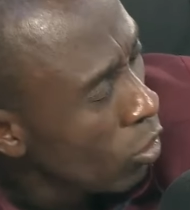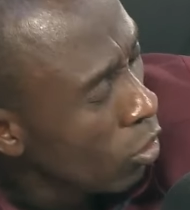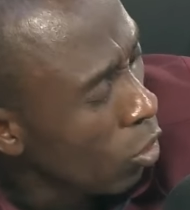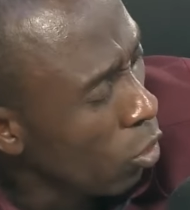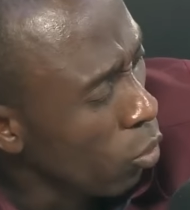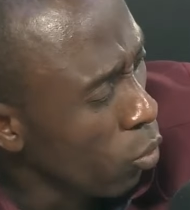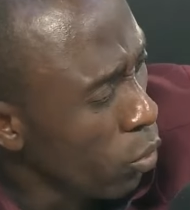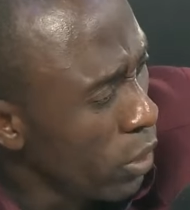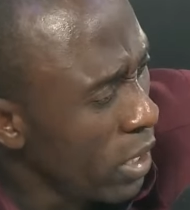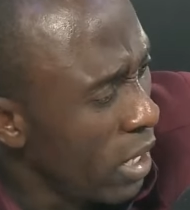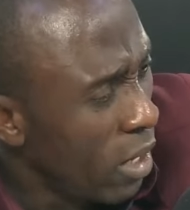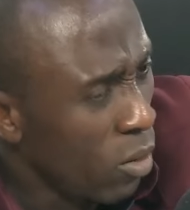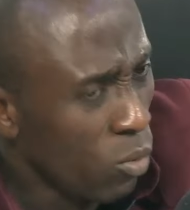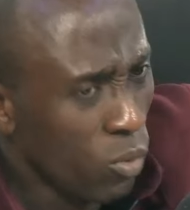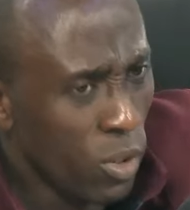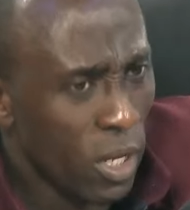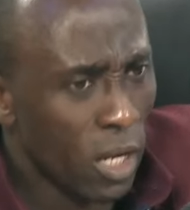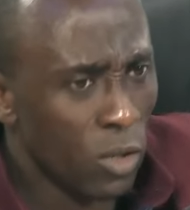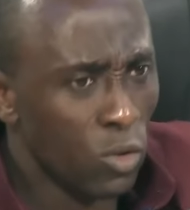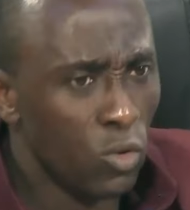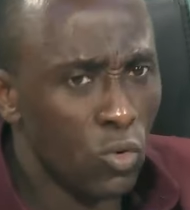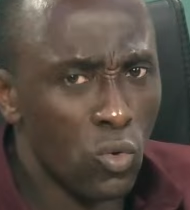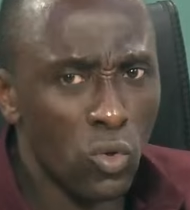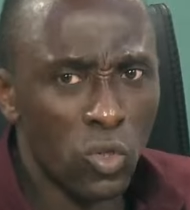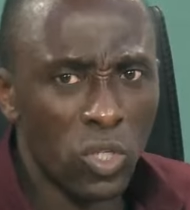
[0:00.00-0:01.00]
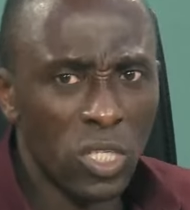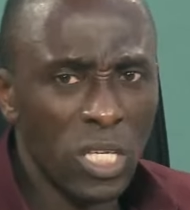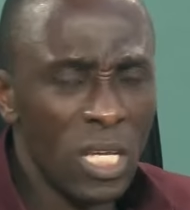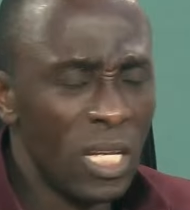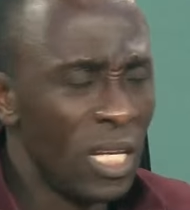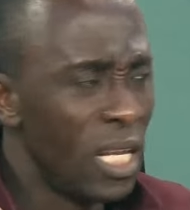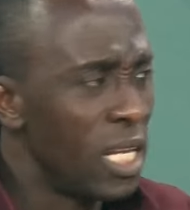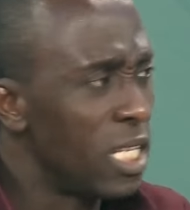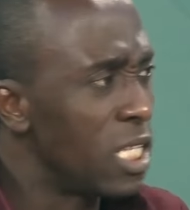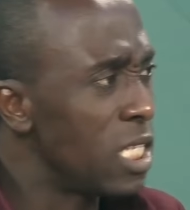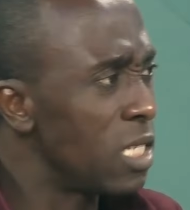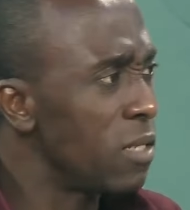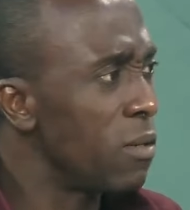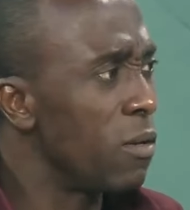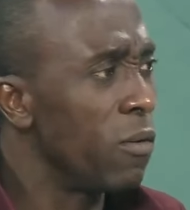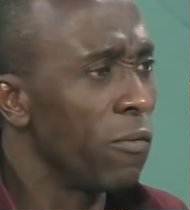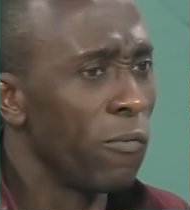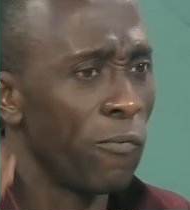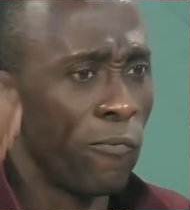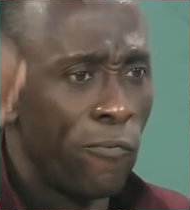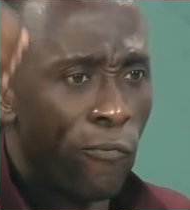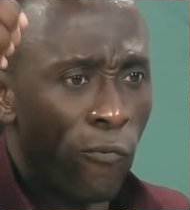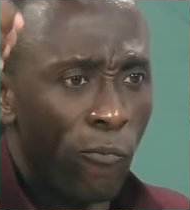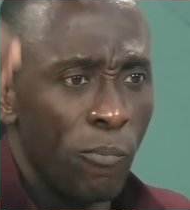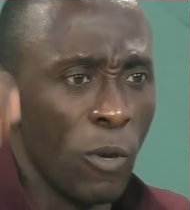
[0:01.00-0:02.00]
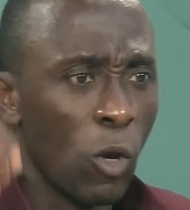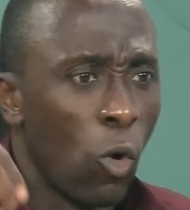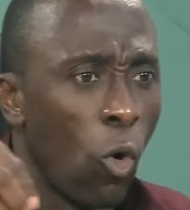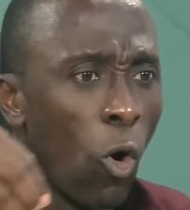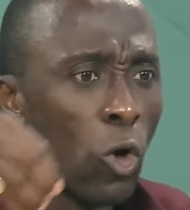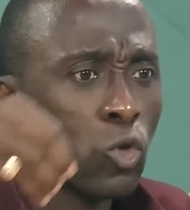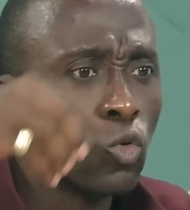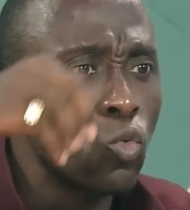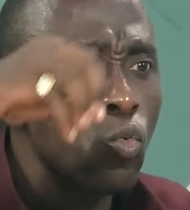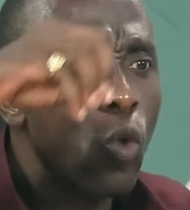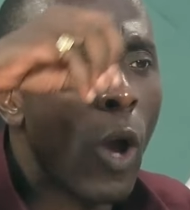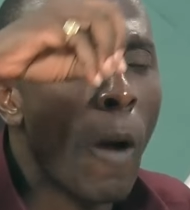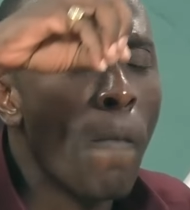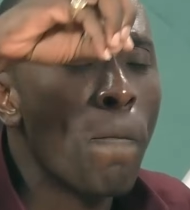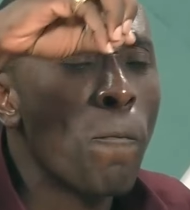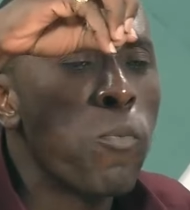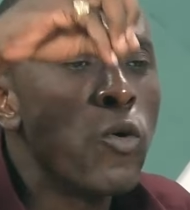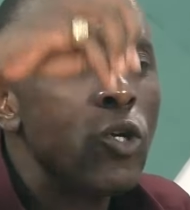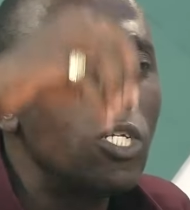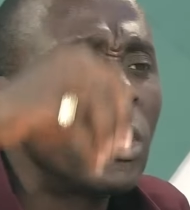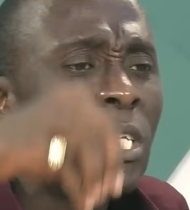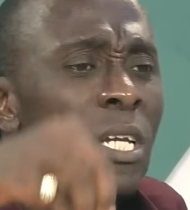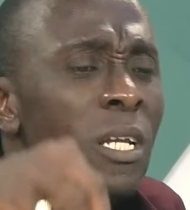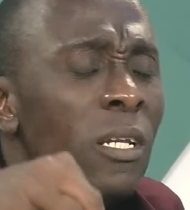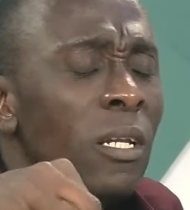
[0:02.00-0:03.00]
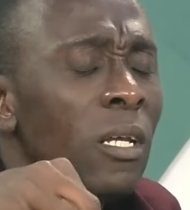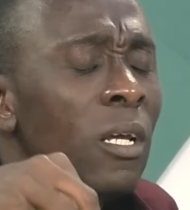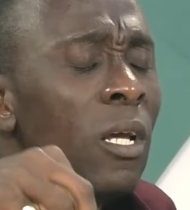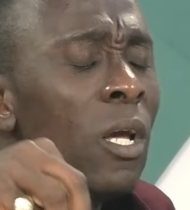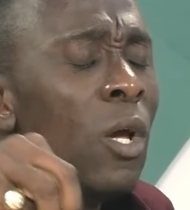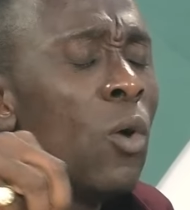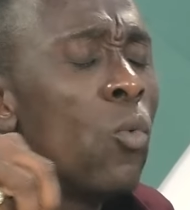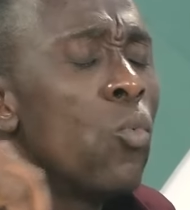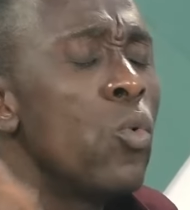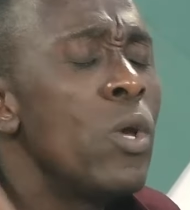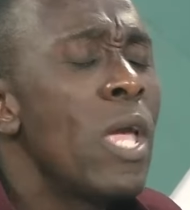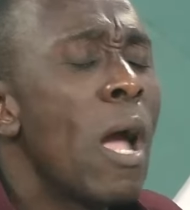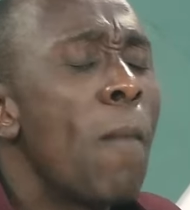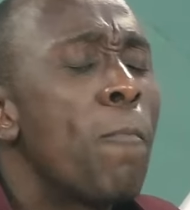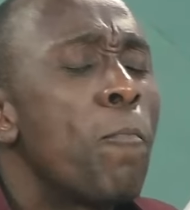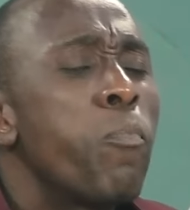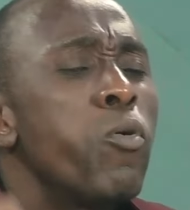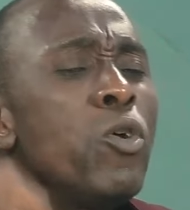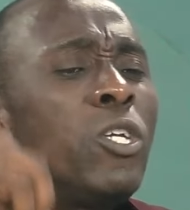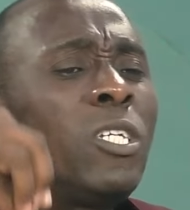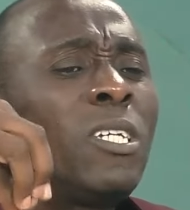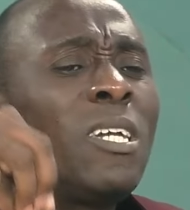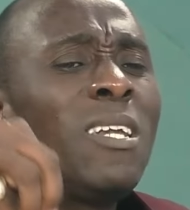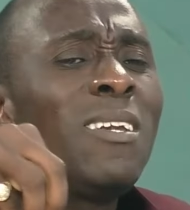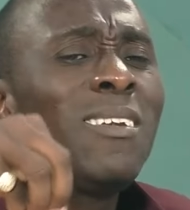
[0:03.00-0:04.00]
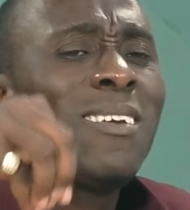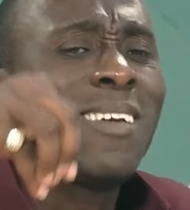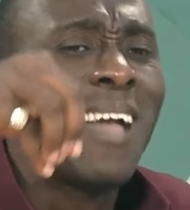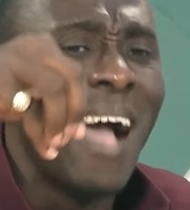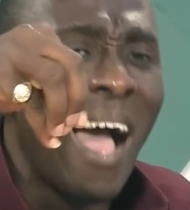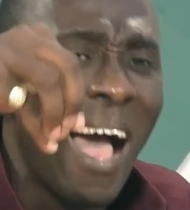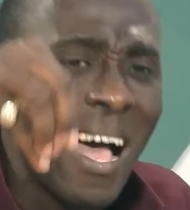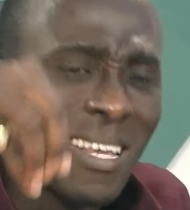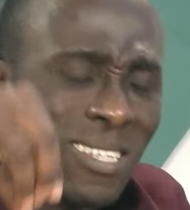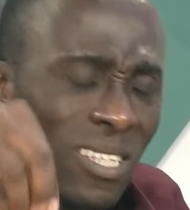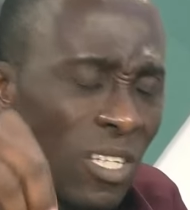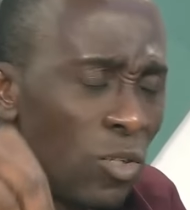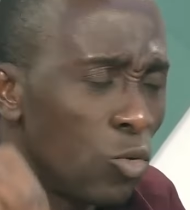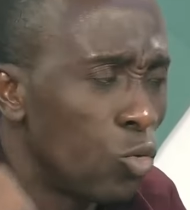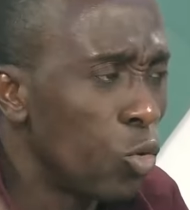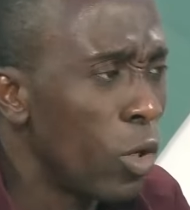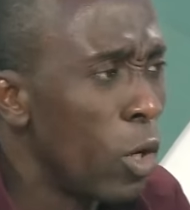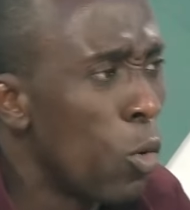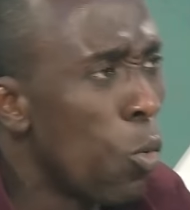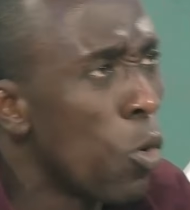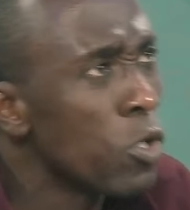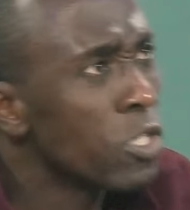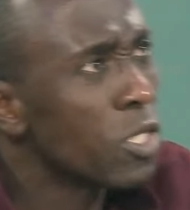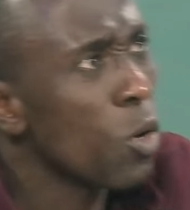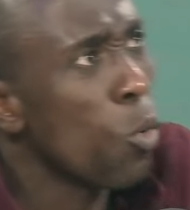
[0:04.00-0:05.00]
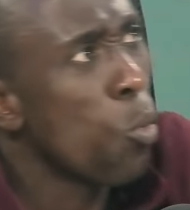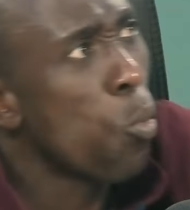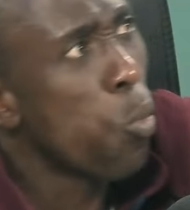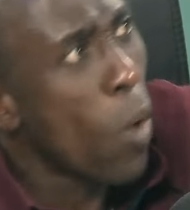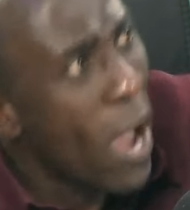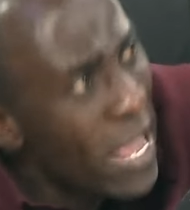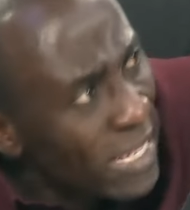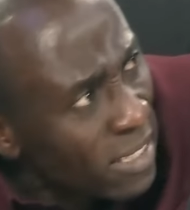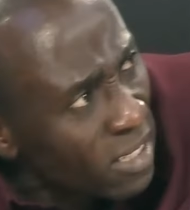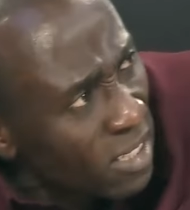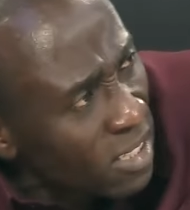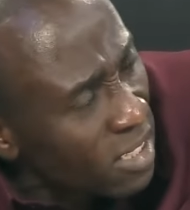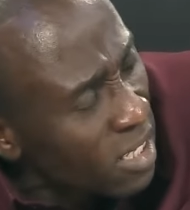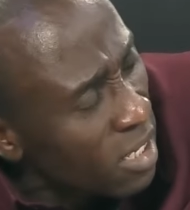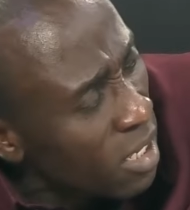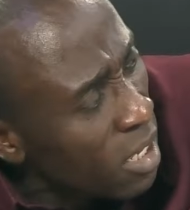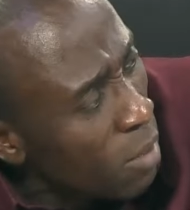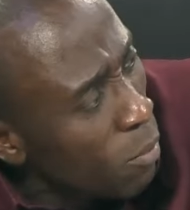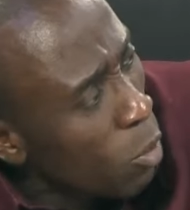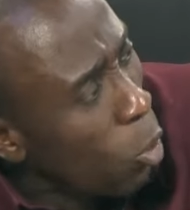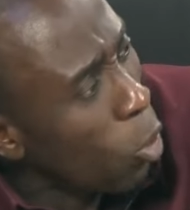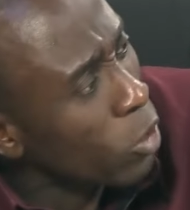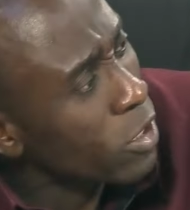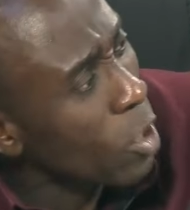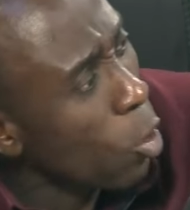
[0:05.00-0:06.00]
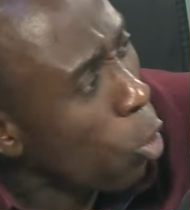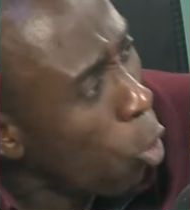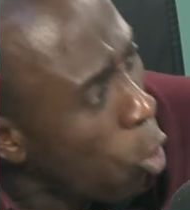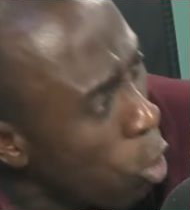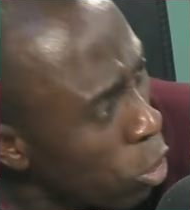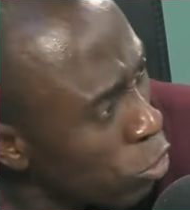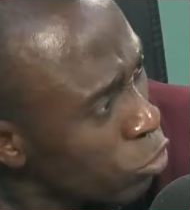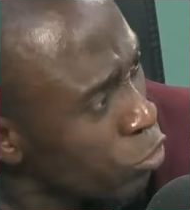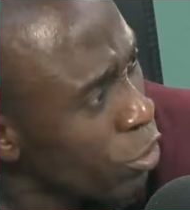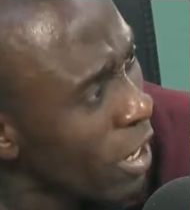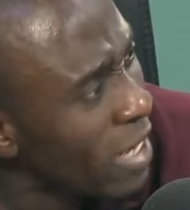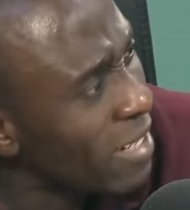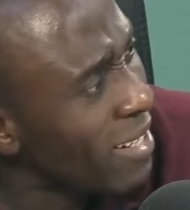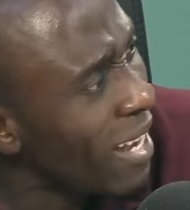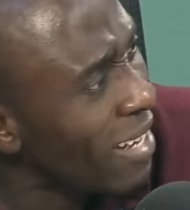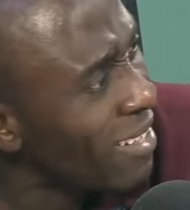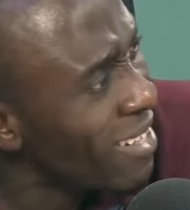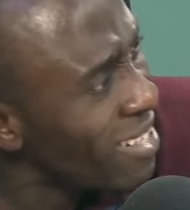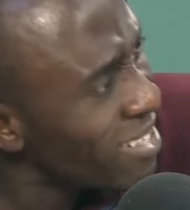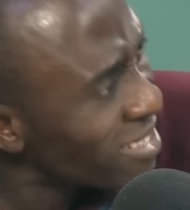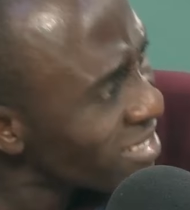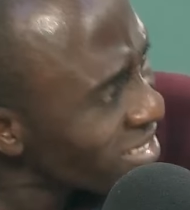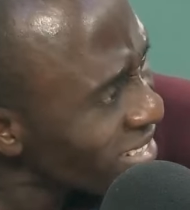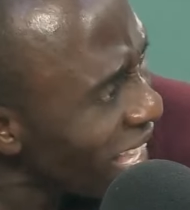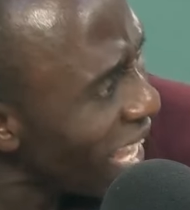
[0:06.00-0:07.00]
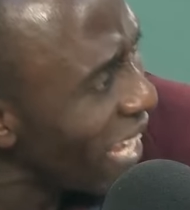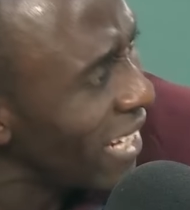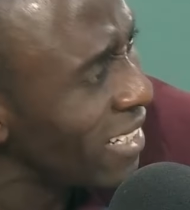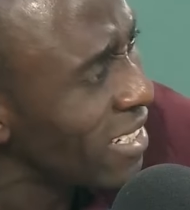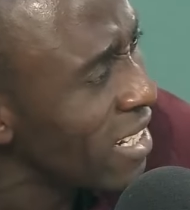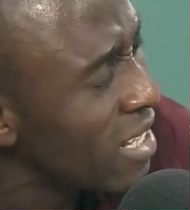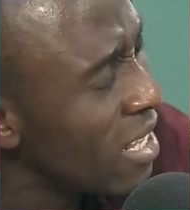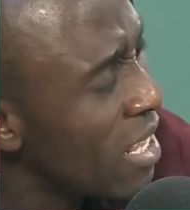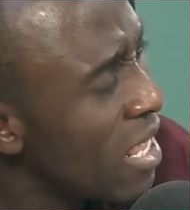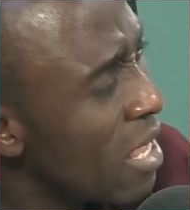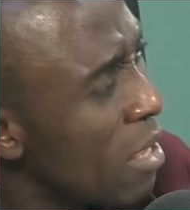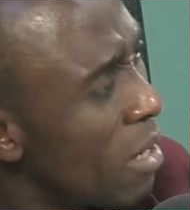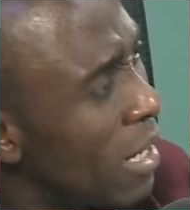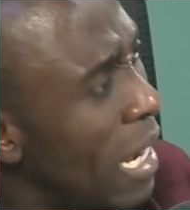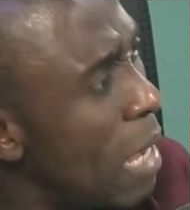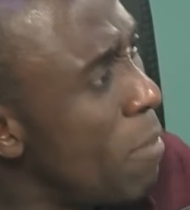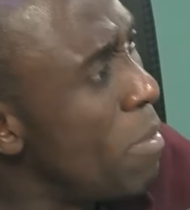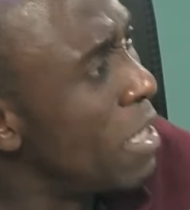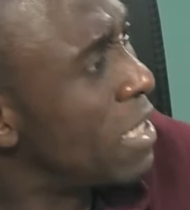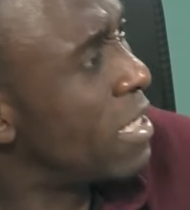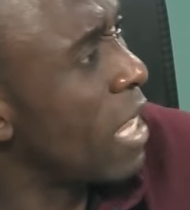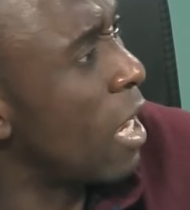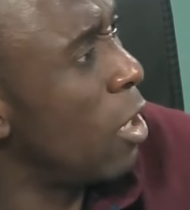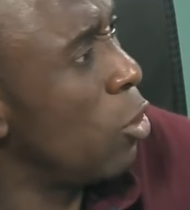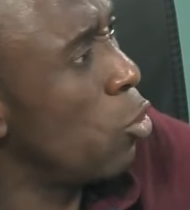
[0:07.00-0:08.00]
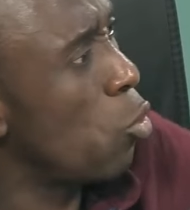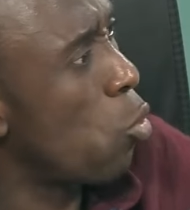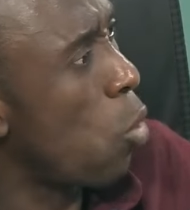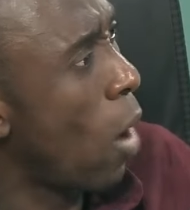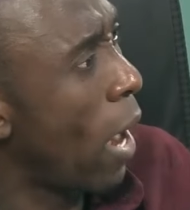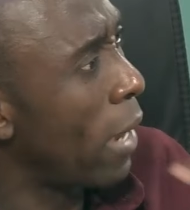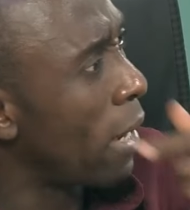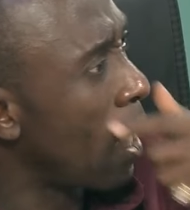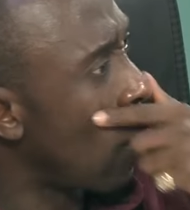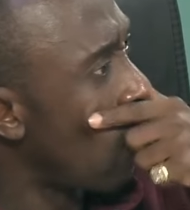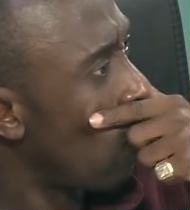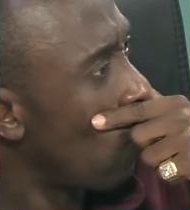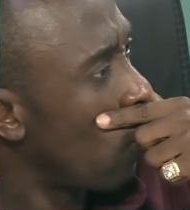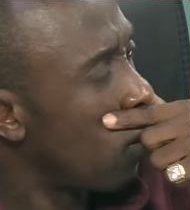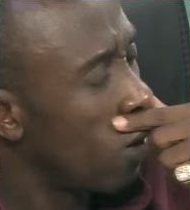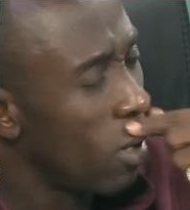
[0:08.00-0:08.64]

We are using it because we are pushing gas into it. It was a waste because the contract that they signed. Let me tell you why now.